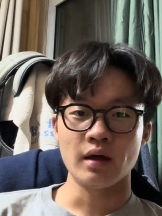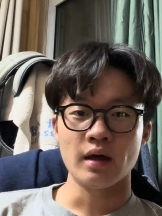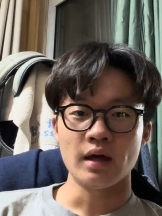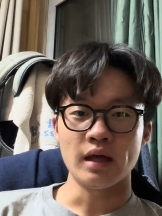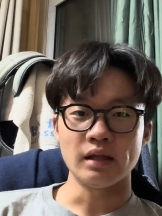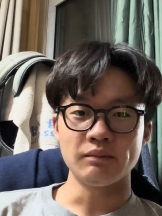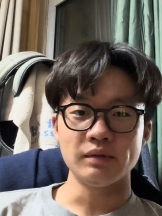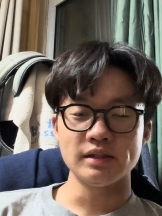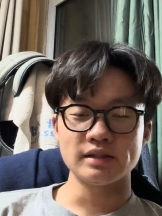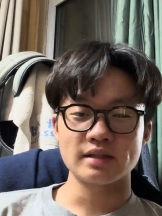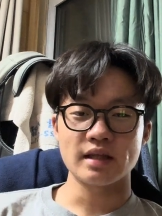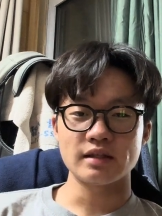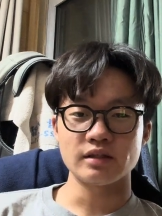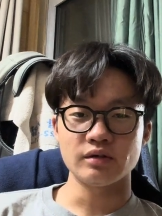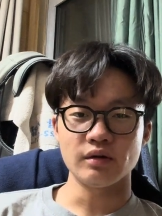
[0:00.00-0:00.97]
it means
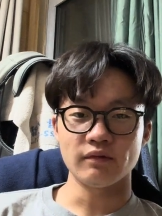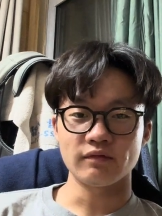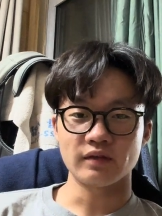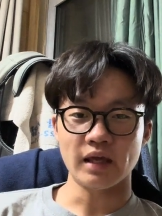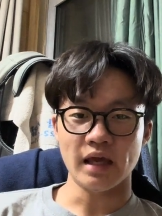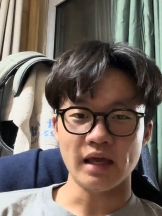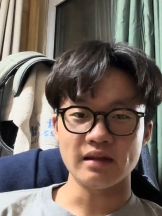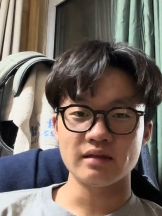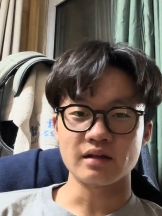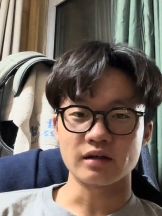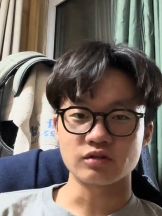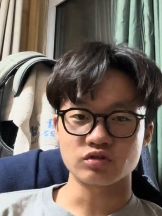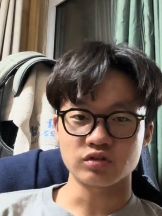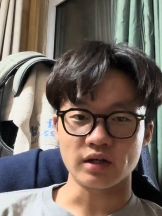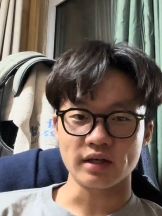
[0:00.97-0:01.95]
that you have gained their
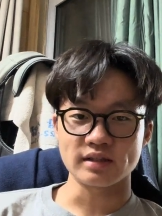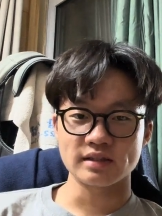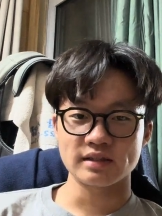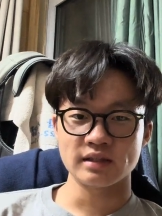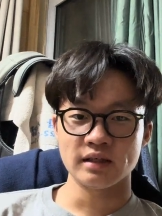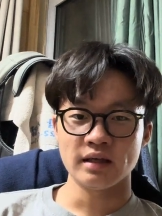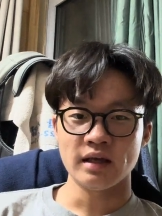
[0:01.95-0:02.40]
trust